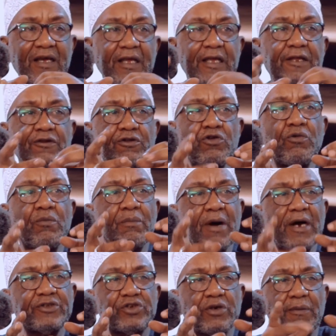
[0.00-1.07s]
he knew
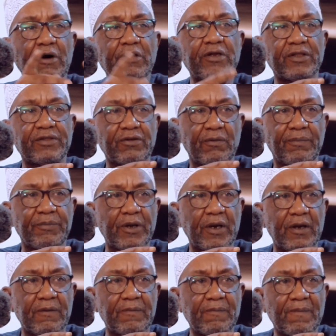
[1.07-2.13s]
much about Ethiopia.
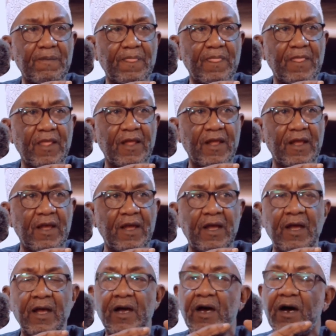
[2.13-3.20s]

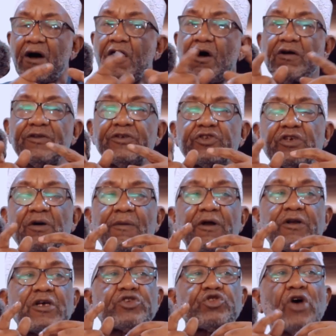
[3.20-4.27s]
All this
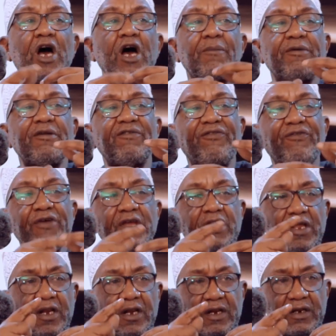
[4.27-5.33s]
about Ashab
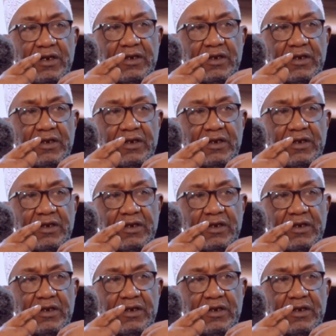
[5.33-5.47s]
al-Fil,